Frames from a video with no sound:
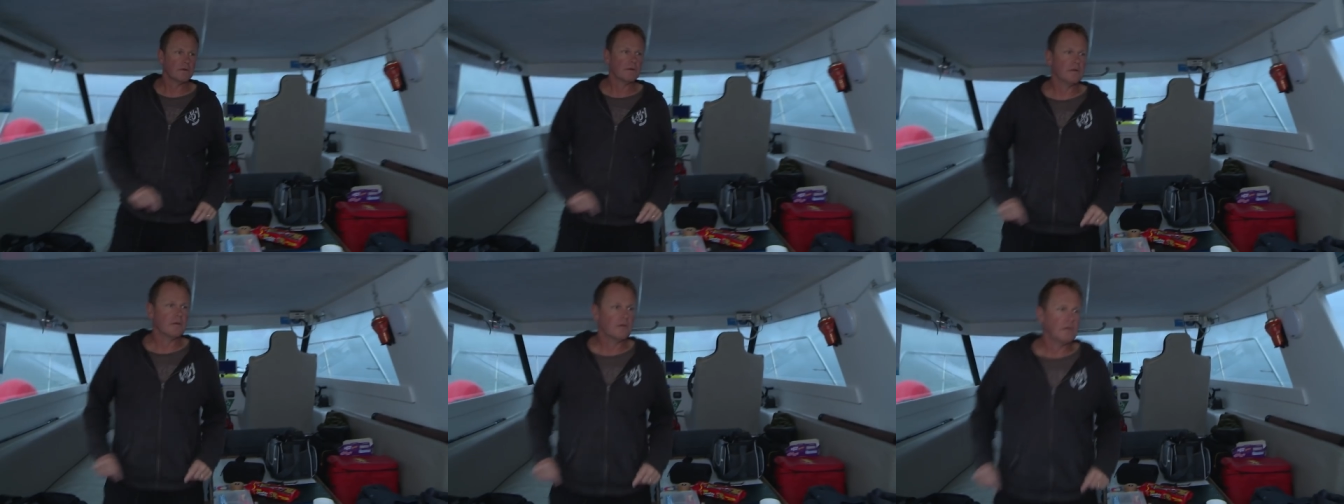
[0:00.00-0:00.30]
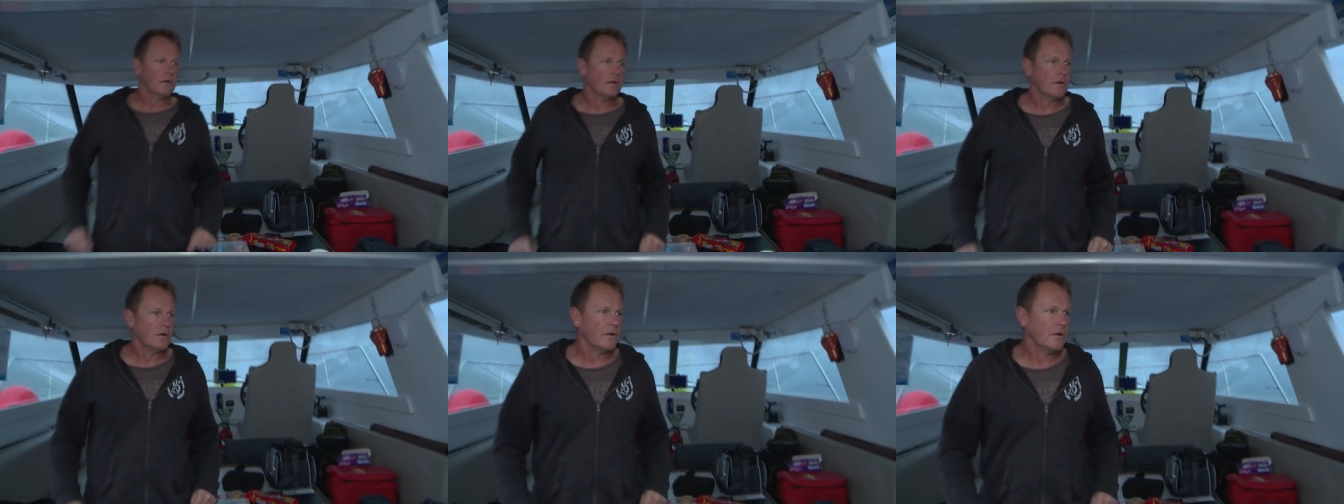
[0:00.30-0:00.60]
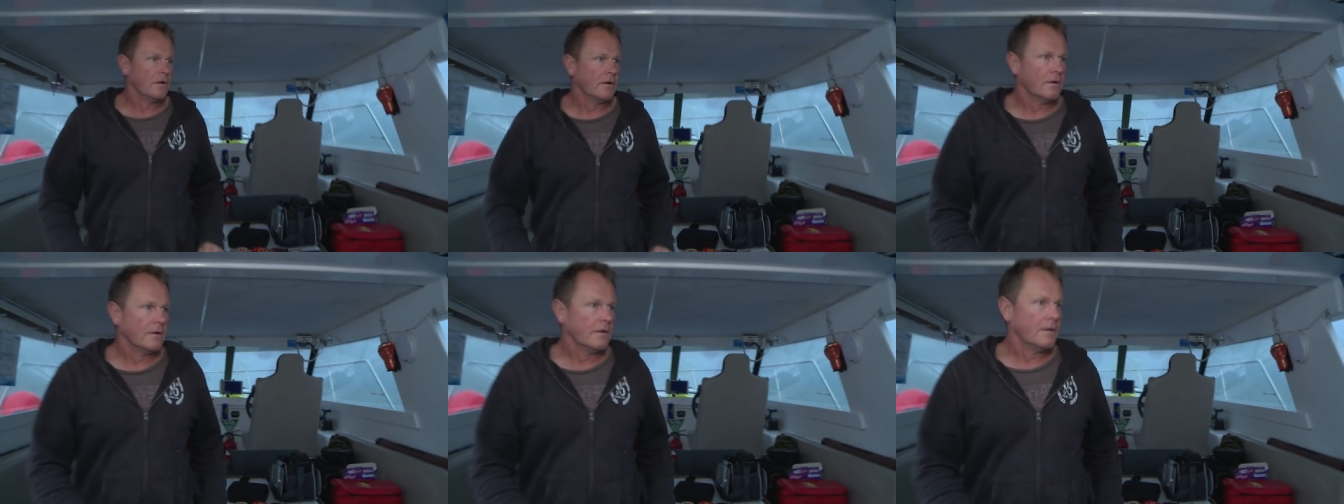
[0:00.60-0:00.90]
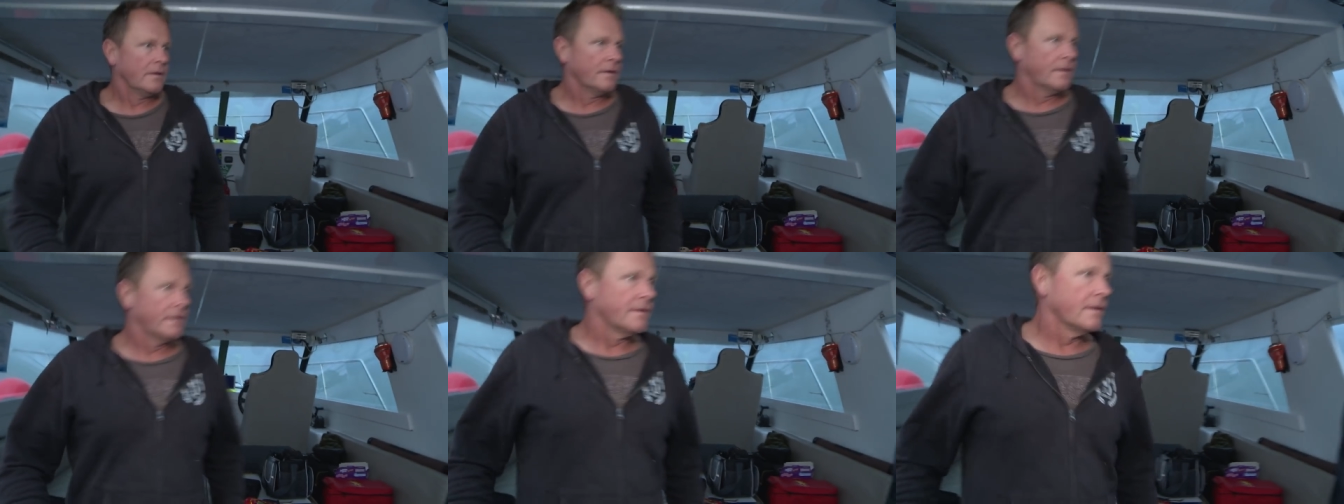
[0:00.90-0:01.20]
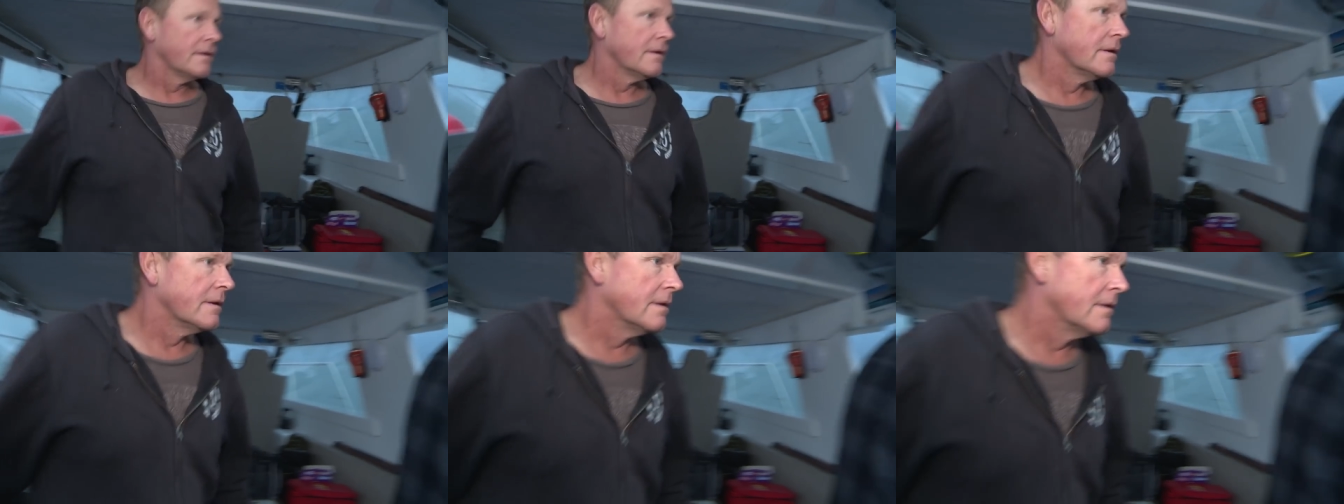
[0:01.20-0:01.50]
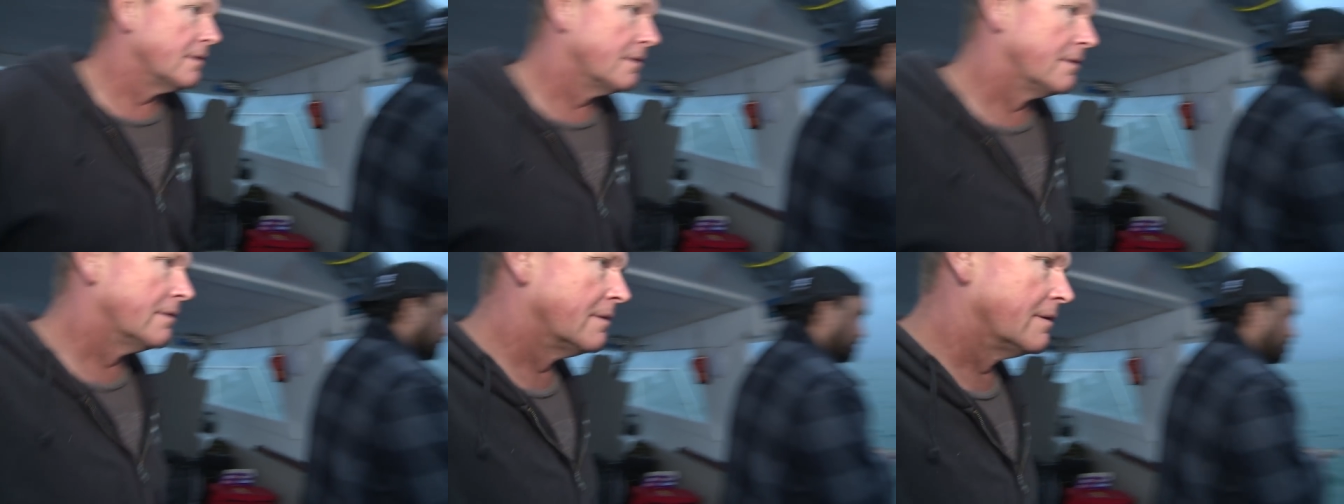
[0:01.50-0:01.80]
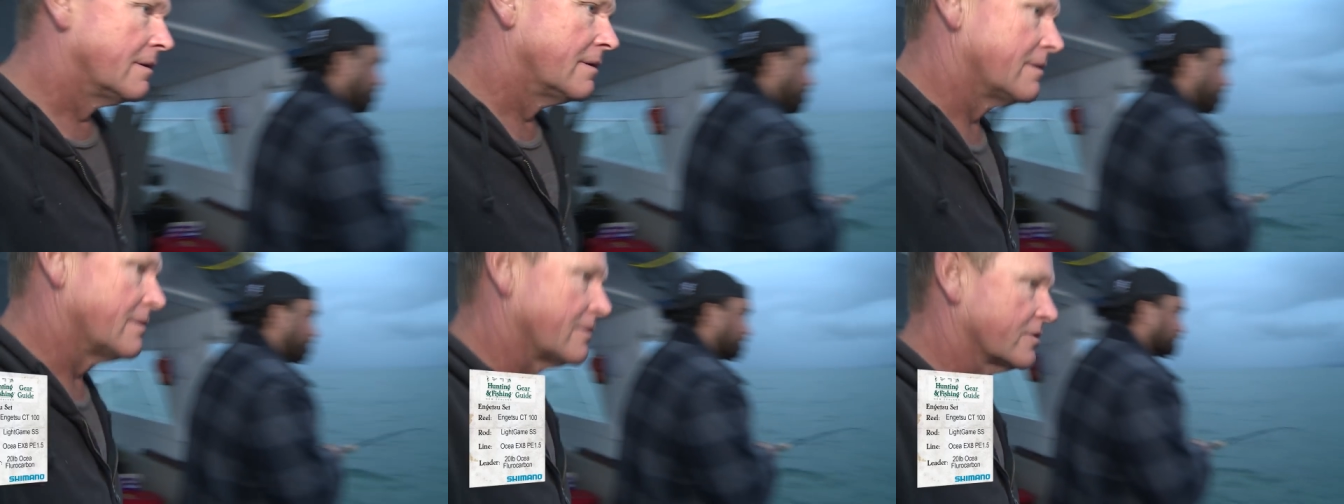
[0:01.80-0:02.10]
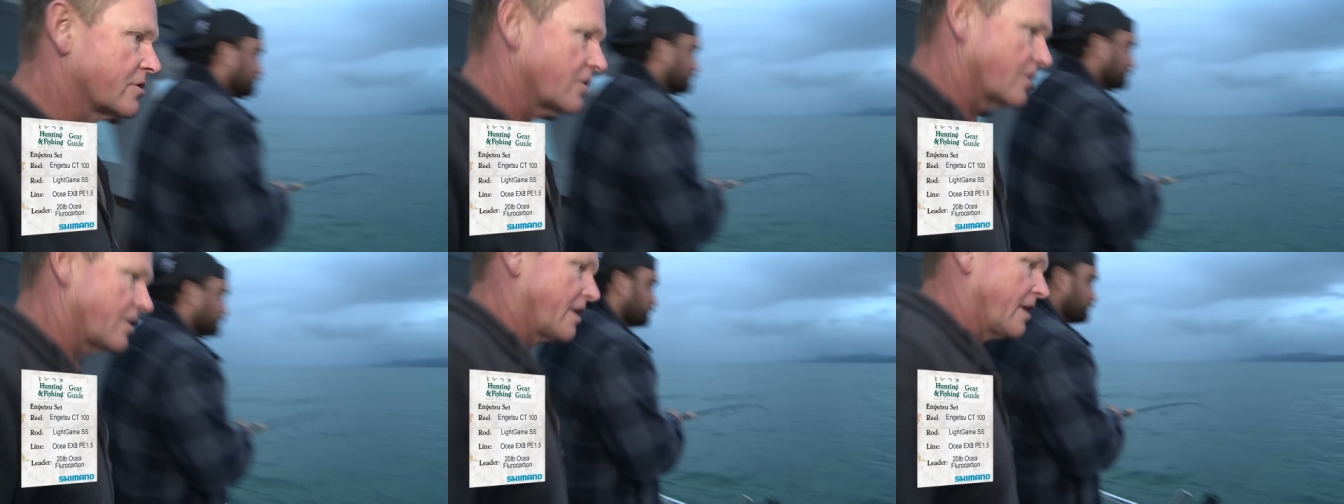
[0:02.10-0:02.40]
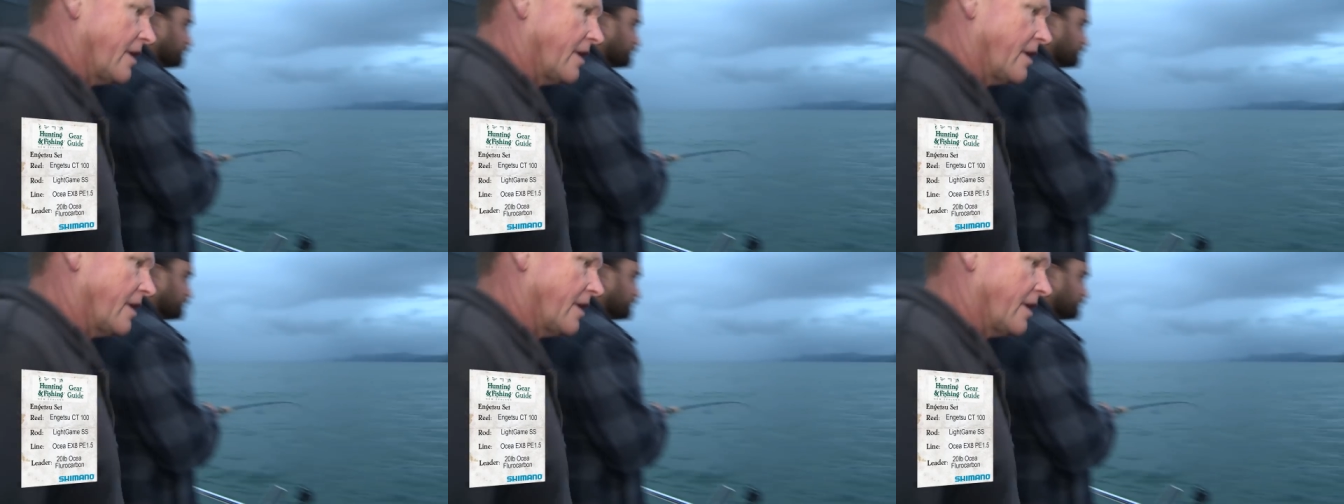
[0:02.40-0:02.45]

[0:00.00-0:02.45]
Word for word: You want to see this reel, Wayno? Oh, it's got a